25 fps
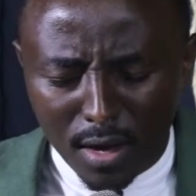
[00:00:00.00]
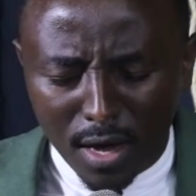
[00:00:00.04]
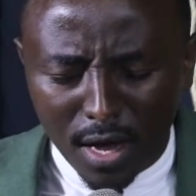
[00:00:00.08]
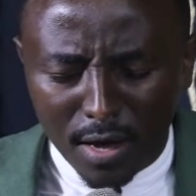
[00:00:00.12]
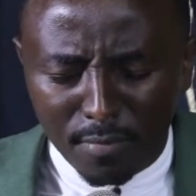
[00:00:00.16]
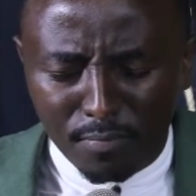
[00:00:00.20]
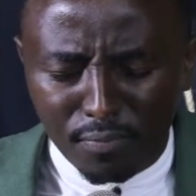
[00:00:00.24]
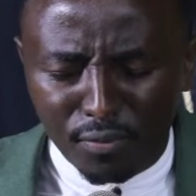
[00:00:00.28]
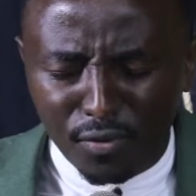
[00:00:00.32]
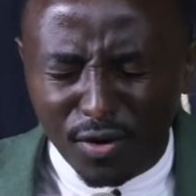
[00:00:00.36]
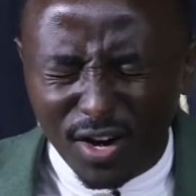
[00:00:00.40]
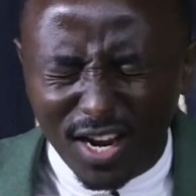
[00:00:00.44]
I
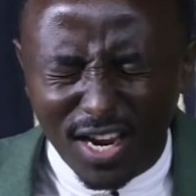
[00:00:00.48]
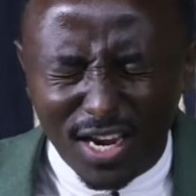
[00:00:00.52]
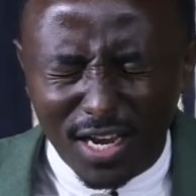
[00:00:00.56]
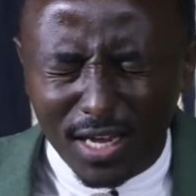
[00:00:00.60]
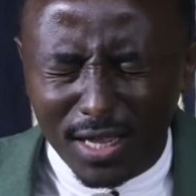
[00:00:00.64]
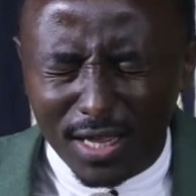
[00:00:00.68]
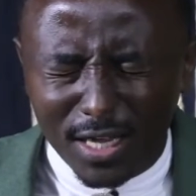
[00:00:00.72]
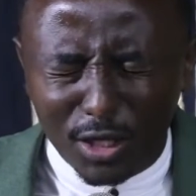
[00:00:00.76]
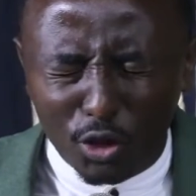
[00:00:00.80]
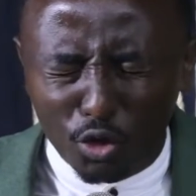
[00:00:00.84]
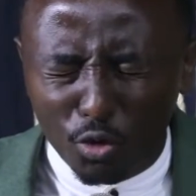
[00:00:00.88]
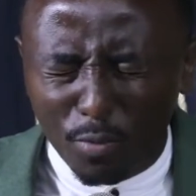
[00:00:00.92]
pray
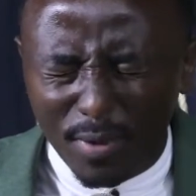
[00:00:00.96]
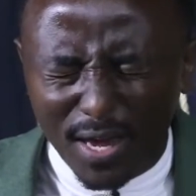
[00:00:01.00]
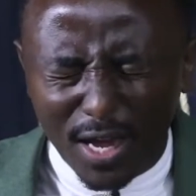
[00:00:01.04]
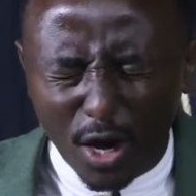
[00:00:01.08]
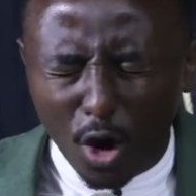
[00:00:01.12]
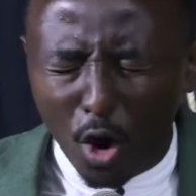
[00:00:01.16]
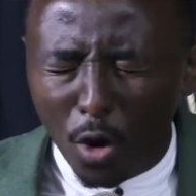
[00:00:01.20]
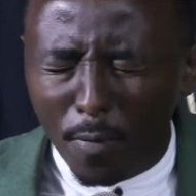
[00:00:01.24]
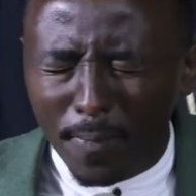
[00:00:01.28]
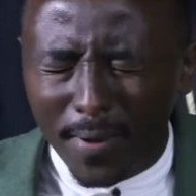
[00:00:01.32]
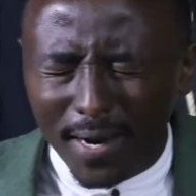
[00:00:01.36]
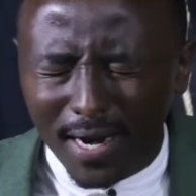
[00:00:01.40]
that you may
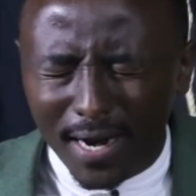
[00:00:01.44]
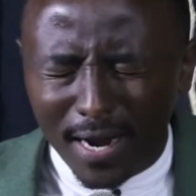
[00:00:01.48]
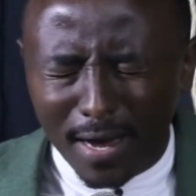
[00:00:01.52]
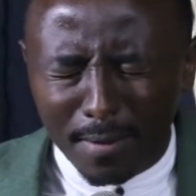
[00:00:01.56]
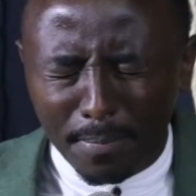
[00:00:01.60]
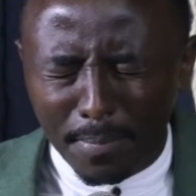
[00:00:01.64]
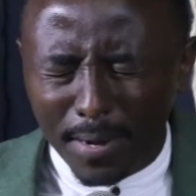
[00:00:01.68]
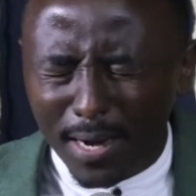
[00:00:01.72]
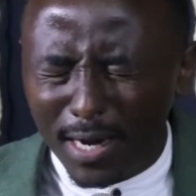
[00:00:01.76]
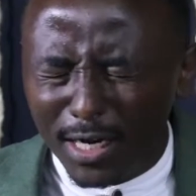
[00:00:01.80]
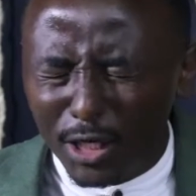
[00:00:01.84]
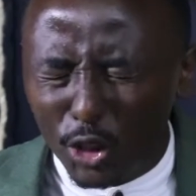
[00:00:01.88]
open
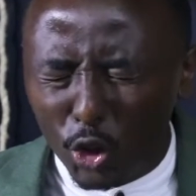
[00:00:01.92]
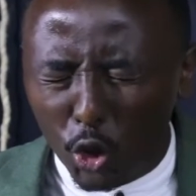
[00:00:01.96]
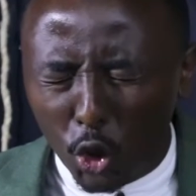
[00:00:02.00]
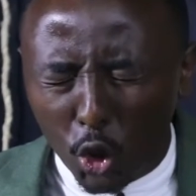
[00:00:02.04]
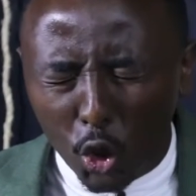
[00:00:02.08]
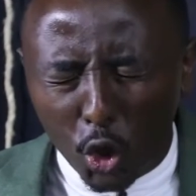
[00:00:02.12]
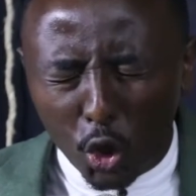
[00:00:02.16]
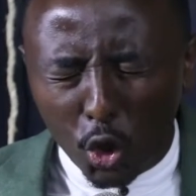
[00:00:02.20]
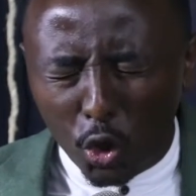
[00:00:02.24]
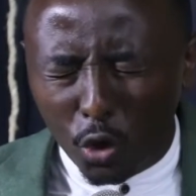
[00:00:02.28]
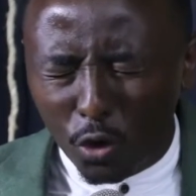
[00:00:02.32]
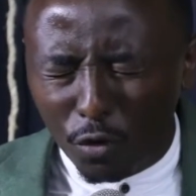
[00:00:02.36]
up a
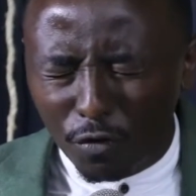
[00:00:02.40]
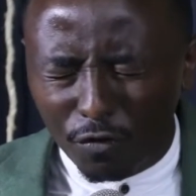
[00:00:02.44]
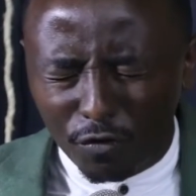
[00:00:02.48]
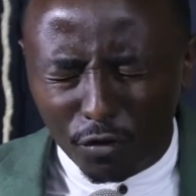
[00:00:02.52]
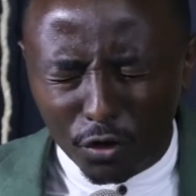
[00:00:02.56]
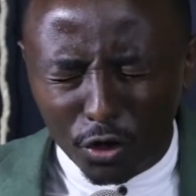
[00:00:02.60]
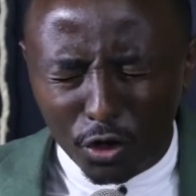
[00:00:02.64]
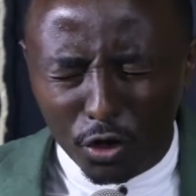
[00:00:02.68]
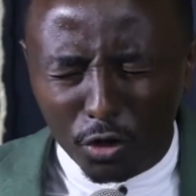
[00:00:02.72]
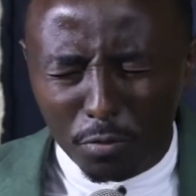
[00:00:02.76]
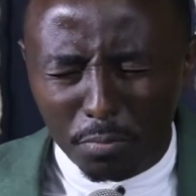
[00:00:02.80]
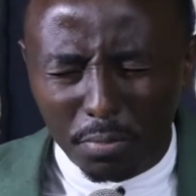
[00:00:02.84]
door
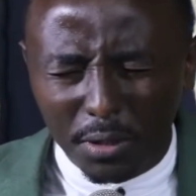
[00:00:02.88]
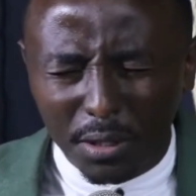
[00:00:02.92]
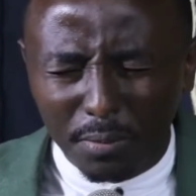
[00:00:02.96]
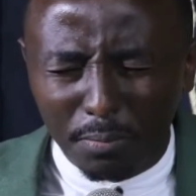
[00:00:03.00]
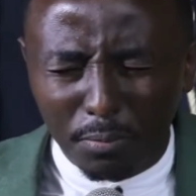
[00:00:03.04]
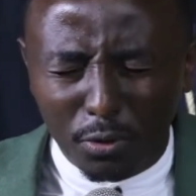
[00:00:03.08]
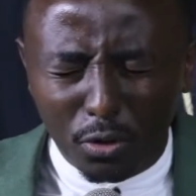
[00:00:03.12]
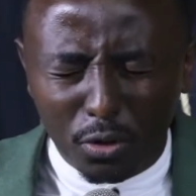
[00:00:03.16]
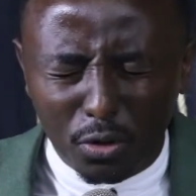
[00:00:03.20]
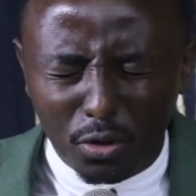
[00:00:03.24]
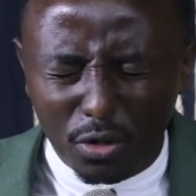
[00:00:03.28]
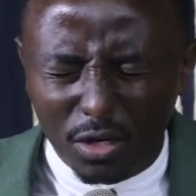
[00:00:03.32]
for your
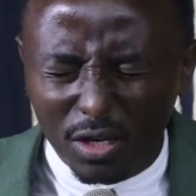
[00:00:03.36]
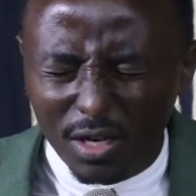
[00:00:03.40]
people.